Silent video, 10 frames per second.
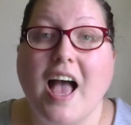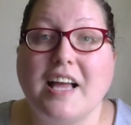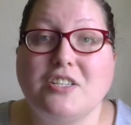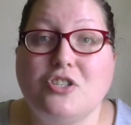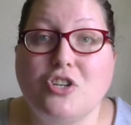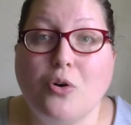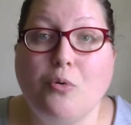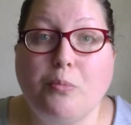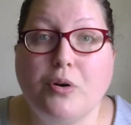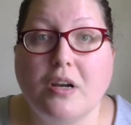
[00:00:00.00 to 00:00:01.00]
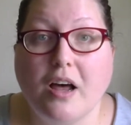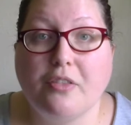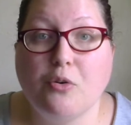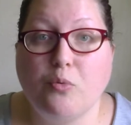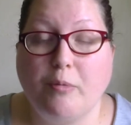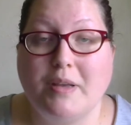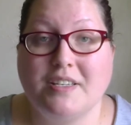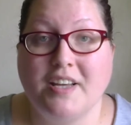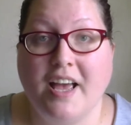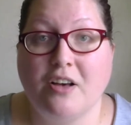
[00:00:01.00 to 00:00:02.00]
And don't put other women
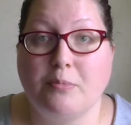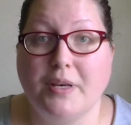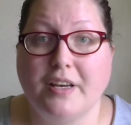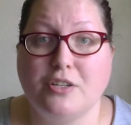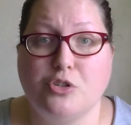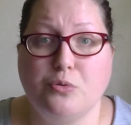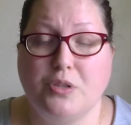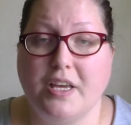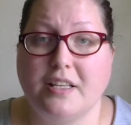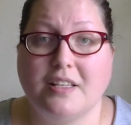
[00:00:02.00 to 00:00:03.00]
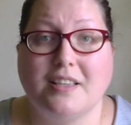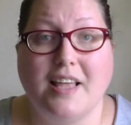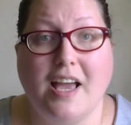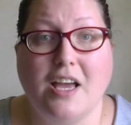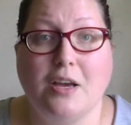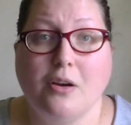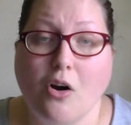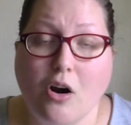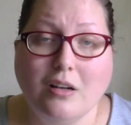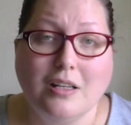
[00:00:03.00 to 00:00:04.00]
down because you think that they
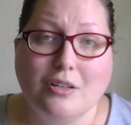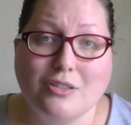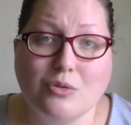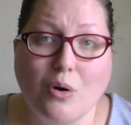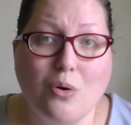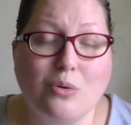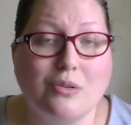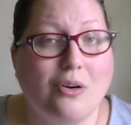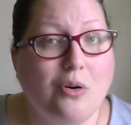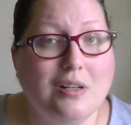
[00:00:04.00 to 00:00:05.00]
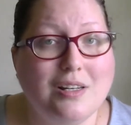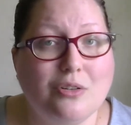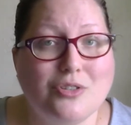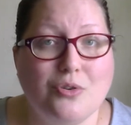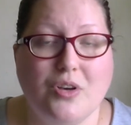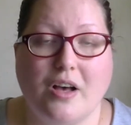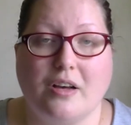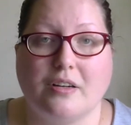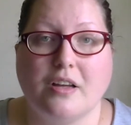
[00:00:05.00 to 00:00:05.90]
are a little too old or a little too young.